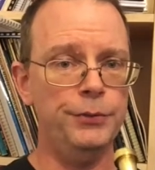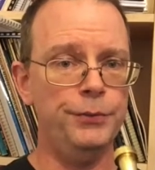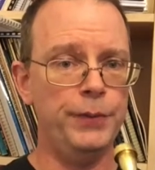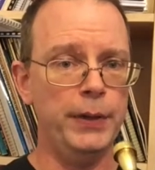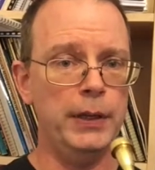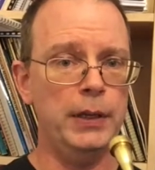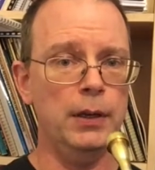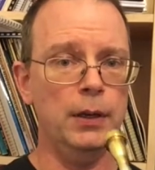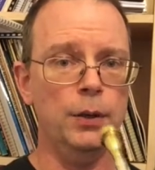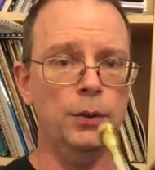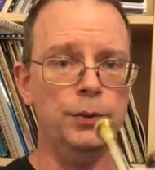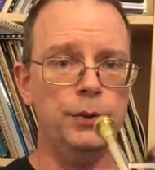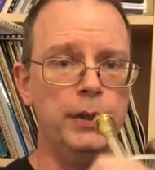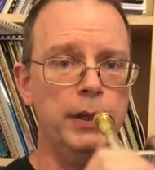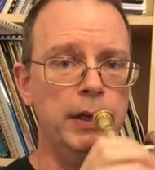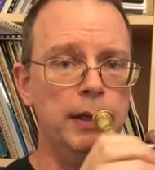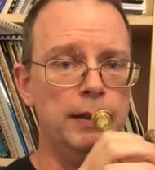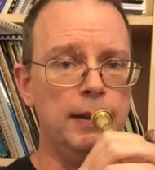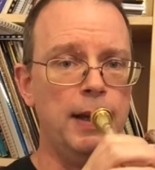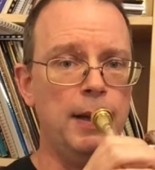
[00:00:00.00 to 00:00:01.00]
video to
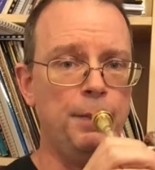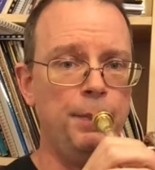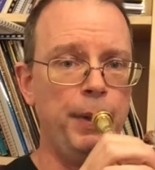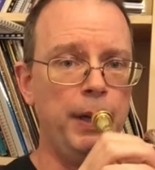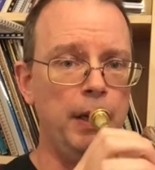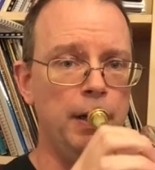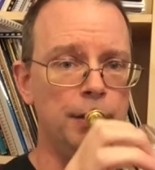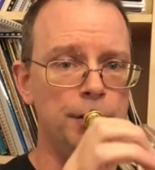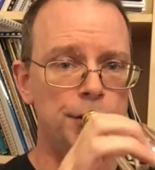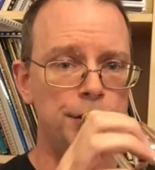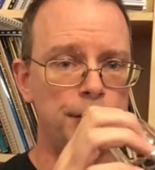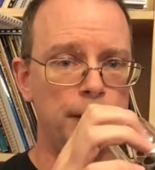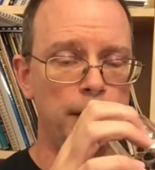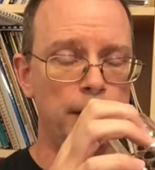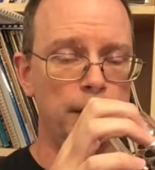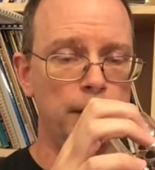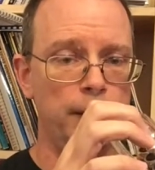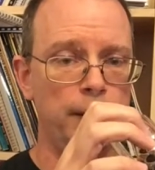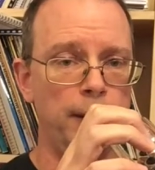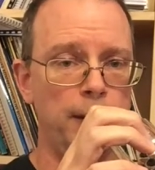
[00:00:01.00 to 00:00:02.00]
get that pitch in
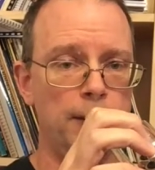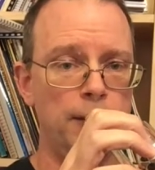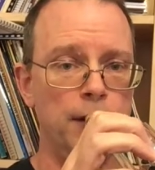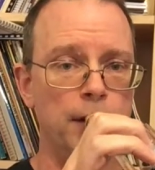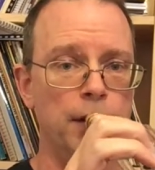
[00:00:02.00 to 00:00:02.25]
your head.